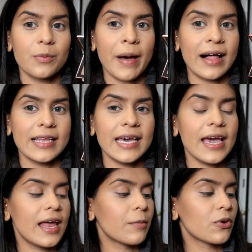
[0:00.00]

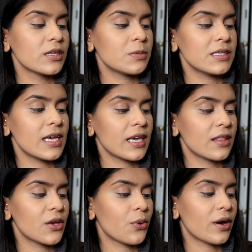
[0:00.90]
palette, and I'm going to be
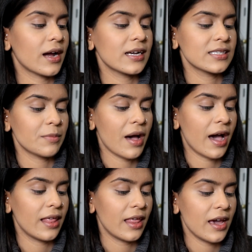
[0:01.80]
taking the Orgasm
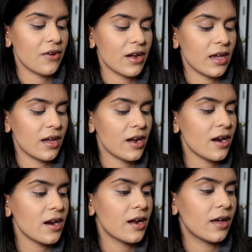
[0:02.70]
highlight right
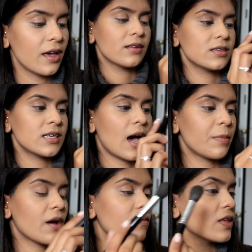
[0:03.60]
here,
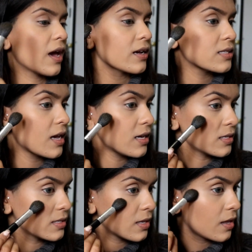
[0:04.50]
popping off the
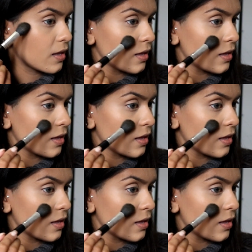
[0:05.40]
excess.